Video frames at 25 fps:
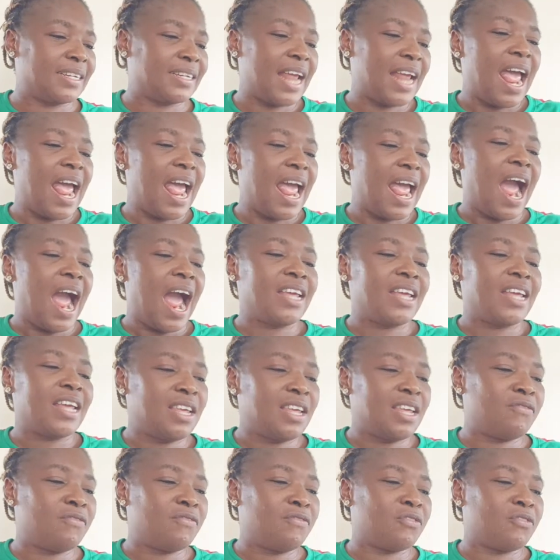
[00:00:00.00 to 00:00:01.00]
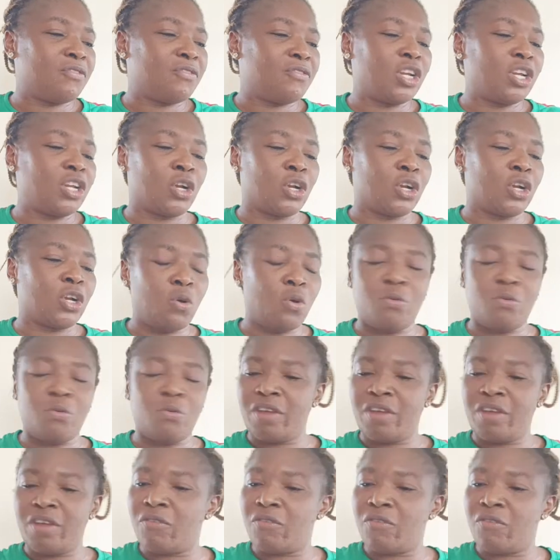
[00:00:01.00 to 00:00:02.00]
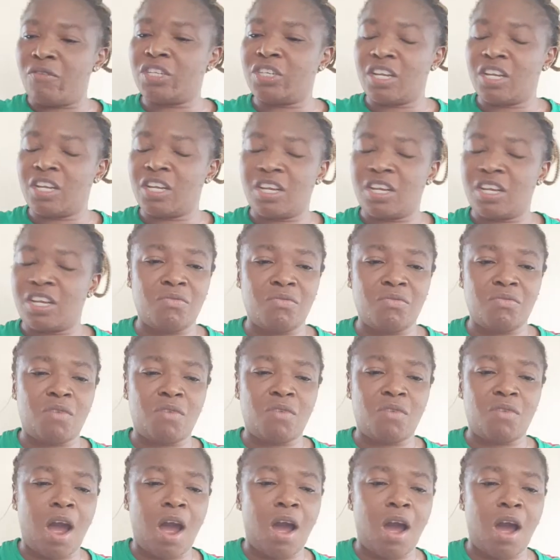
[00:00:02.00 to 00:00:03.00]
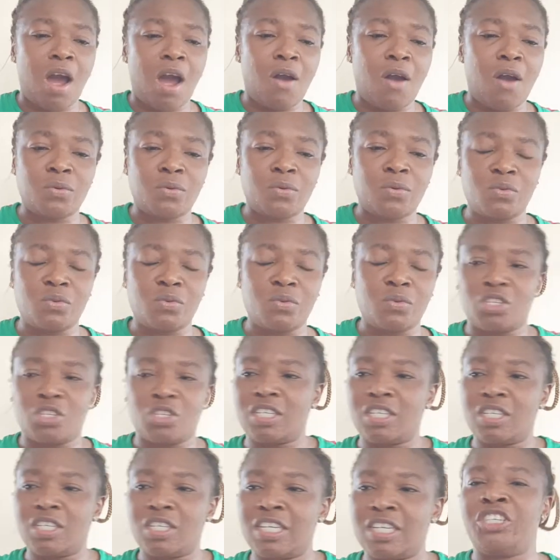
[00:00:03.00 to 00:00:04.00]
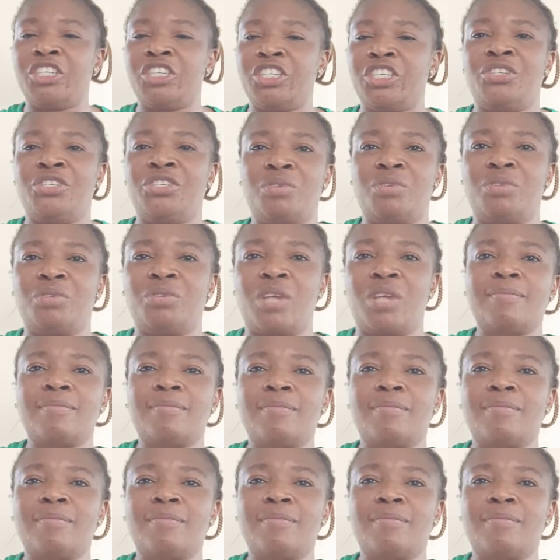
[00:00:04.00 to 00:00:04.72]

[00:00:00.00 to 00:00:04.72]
I give God the glory for taking me around Nigeria.